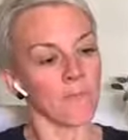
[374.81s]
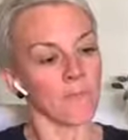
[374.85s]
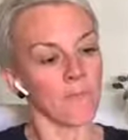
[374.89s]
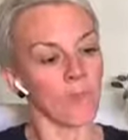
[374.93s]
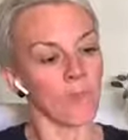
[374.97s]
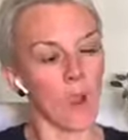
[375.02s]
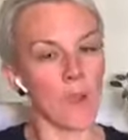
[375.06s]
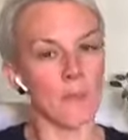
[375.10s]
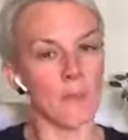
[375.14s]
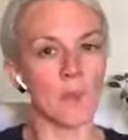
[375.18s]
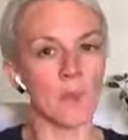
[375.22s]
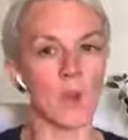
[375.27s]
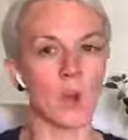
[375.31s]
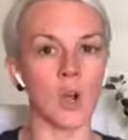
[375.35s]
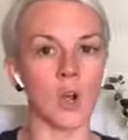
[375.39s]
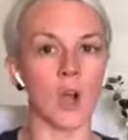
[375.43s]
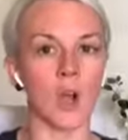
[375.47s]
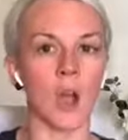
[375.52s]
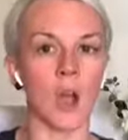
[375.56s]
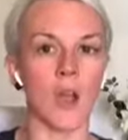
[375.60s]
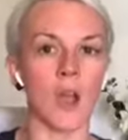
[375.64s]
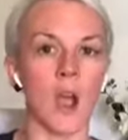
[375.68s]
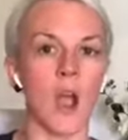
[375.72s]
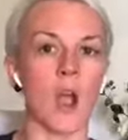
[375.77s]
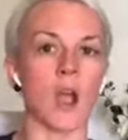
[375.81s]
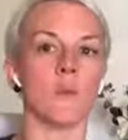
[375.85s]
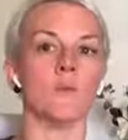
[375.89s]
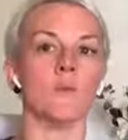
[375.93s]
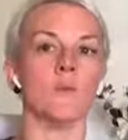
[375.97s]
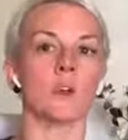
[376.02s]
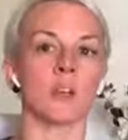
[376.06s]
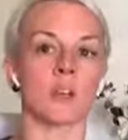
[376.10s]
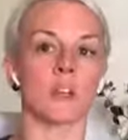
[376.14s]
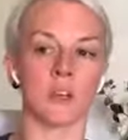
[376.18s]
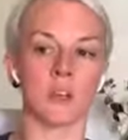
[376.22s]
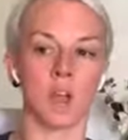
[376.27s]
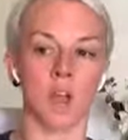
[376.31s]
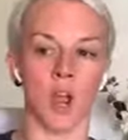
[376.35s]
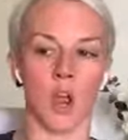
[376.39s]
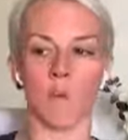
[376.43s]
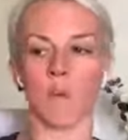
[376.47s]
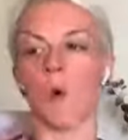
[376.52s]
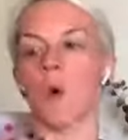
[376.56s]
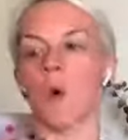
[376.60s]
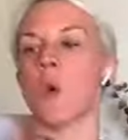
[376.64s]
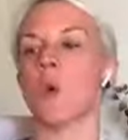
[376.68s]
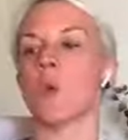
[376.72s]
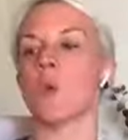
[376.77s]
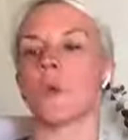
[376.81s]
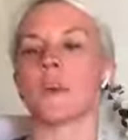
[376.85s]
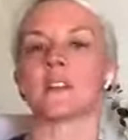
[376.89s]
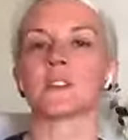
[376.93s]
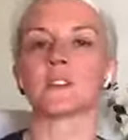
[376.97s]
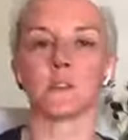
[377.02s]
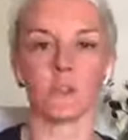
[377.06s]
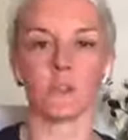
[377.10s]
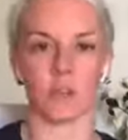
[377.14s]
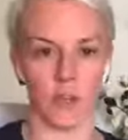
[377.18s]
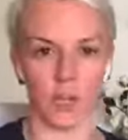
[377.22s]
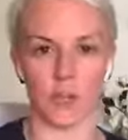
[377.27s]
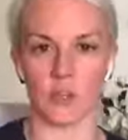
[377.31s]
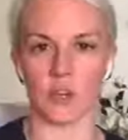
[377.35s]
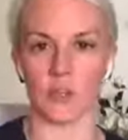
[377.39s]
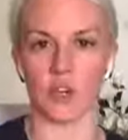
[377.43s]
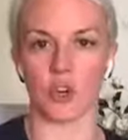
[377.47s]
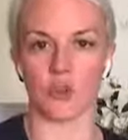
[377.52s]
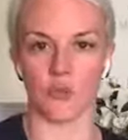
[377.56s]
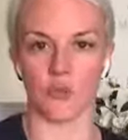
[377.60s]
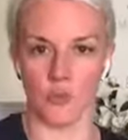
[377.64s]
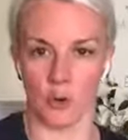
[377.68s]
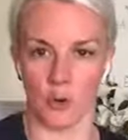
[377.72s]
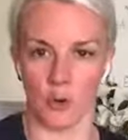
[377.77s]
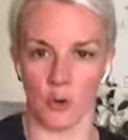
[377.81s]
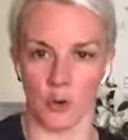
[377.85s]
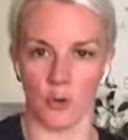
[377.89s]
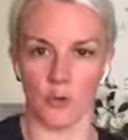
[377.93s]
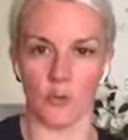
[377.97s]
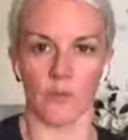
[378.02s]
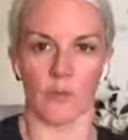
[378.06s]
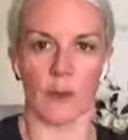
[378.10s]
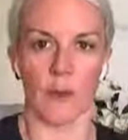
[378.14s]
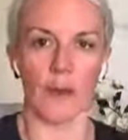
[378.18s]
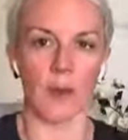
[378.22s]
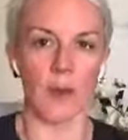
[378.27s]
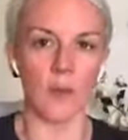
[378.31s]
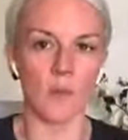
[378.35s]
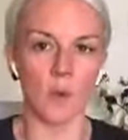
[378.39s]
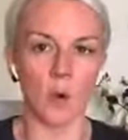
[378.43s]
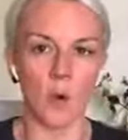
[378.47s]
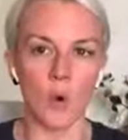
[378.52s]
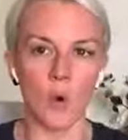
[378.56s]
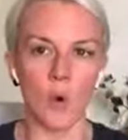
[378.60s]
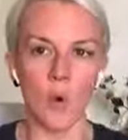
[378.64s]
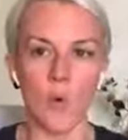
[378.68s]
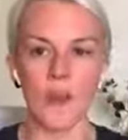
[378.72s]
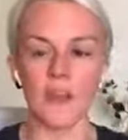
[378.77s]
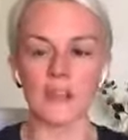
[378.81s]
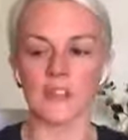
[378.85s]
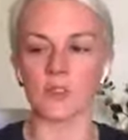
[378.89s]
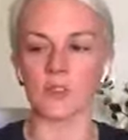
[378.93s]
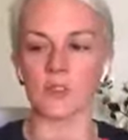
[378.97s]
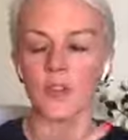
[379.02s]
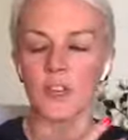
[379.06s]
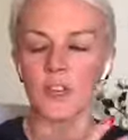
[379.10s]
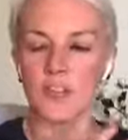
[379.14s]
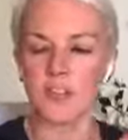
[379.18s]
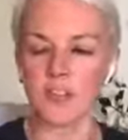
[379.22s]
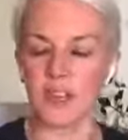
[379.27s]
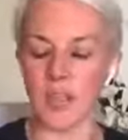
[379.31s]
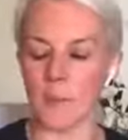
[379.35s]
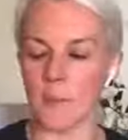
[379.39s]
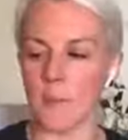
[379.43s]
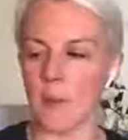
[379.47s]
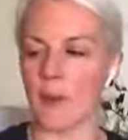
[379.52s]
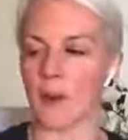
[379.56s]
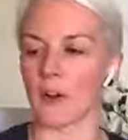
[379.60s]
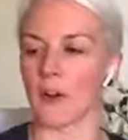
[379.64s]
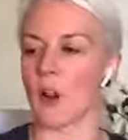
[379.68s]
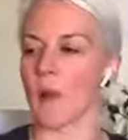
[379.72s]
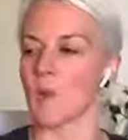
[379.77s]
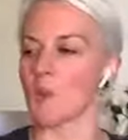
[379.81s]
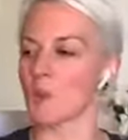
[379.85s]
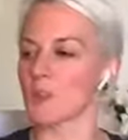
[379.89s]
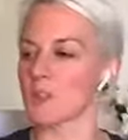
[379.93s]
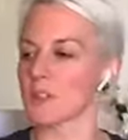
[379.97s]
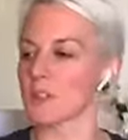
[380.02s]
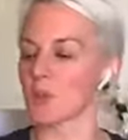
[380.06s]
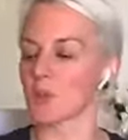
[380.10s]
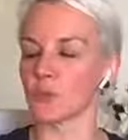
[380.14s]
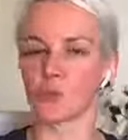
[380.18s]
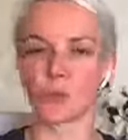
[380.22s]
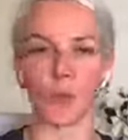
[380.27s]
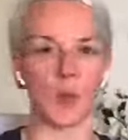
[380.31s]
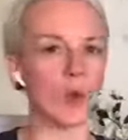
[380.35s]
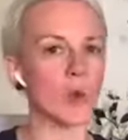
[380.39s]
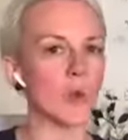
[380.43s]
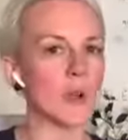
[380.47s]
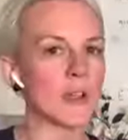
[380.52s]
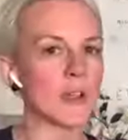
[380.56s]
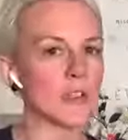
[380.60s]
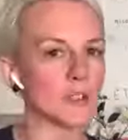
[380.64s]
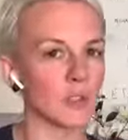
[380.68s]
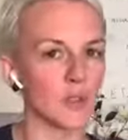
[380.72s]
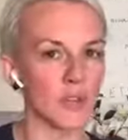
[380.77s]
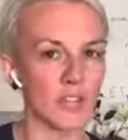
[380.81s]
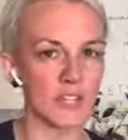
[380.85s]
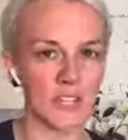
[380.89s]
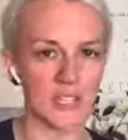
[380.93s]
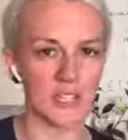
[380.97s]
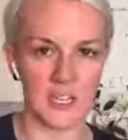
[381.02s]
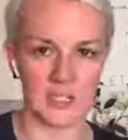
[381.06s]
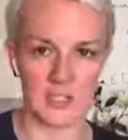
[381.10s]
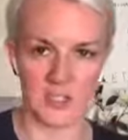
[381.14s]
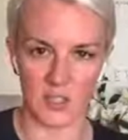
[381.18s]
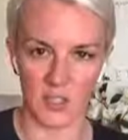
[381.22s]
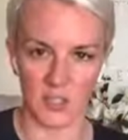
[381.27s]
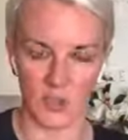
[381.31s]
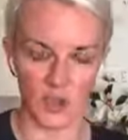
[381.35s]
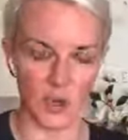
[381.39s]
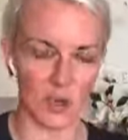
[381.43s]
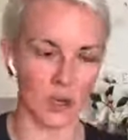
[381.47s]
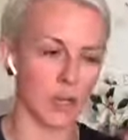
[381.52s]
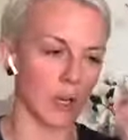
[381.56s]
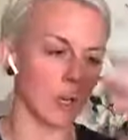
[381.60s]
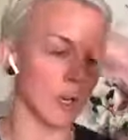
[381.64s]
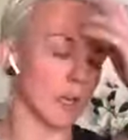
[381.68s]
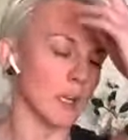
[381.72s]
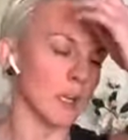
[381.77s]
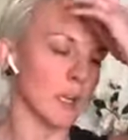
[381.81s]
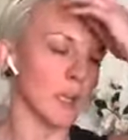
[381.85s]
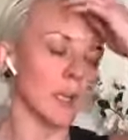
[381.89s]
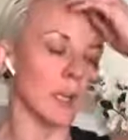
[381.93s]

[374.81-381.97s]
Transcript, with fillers: I'm not, I, am wanting, I'm always looking to grow, right? I'm always looking to get better. I'm also always looking to get stronger.